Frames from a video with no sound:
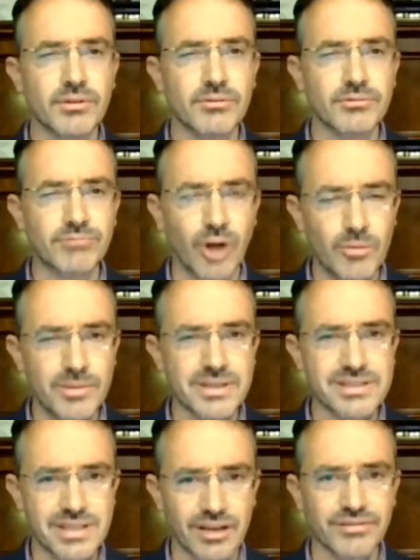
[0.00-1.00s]
But
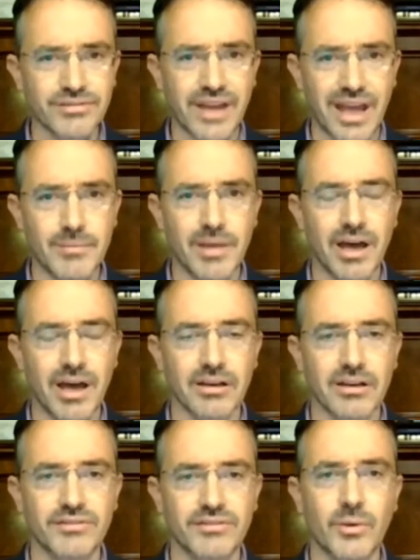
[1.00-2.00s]
Rome itself
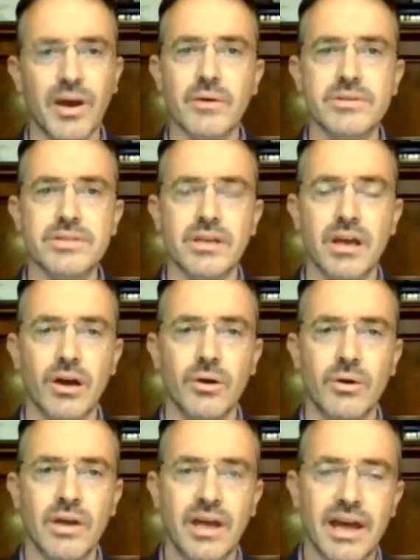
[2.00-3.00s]
came out a few hours
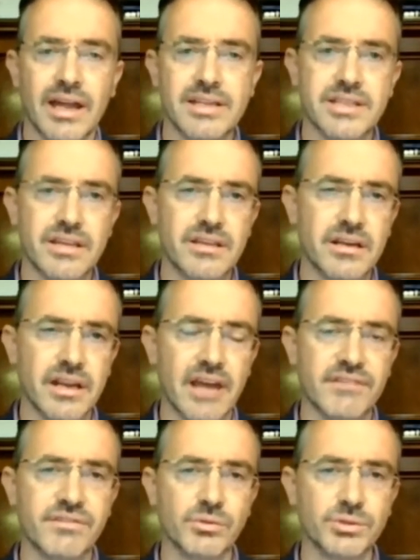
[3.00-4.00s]
ago and said
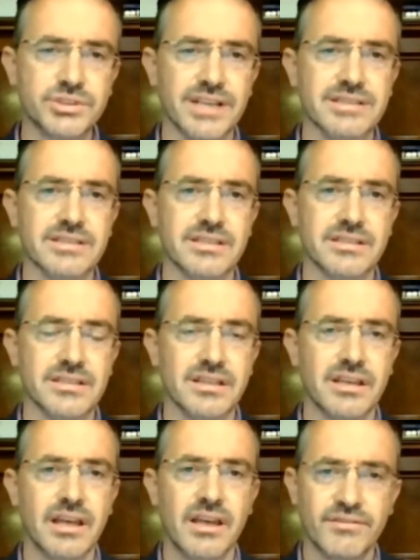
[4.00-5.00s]
that it had full
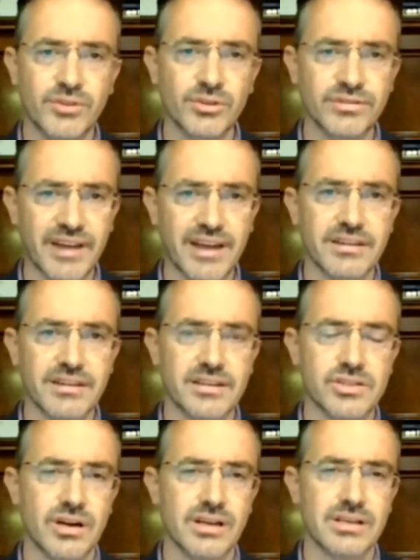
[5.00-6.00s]
justice, full
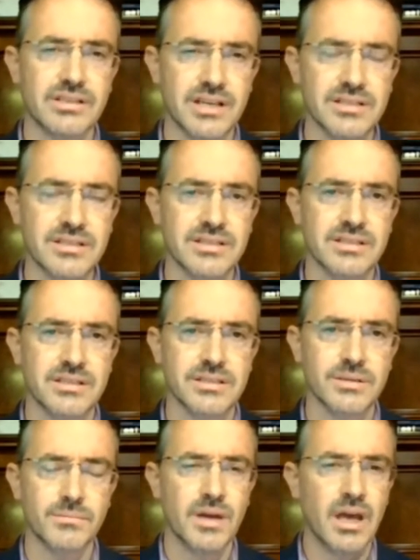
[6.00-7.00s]
faith in the Australian
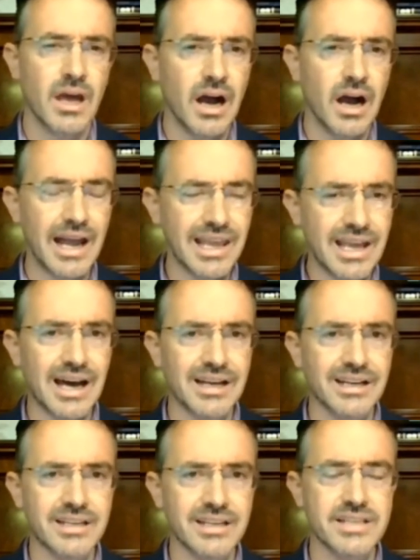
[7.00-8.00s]
justice system.
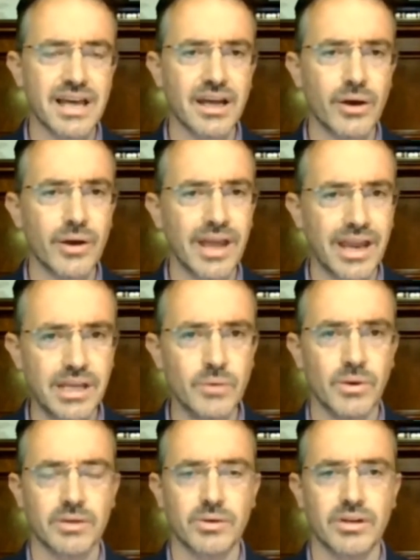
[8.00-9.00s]
I can't understand how
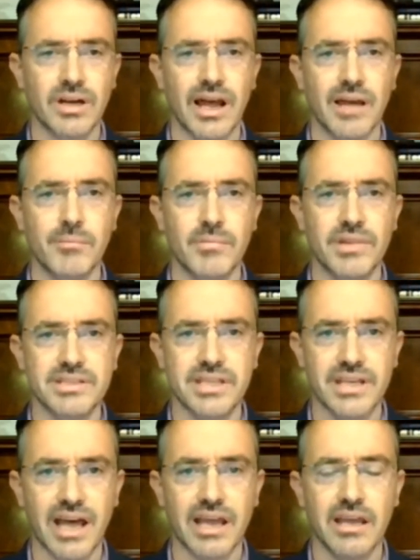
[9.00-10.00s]
anyone could
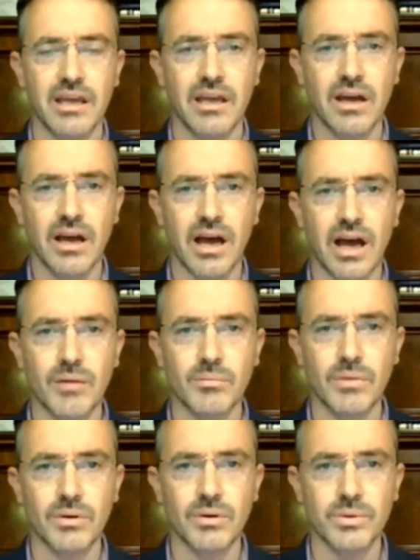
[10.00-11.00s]
claim that today
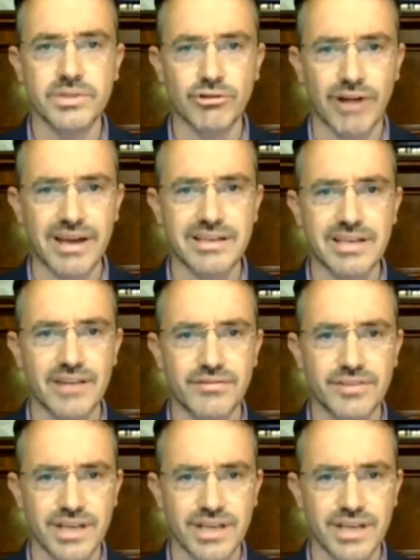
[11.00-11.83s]
was a great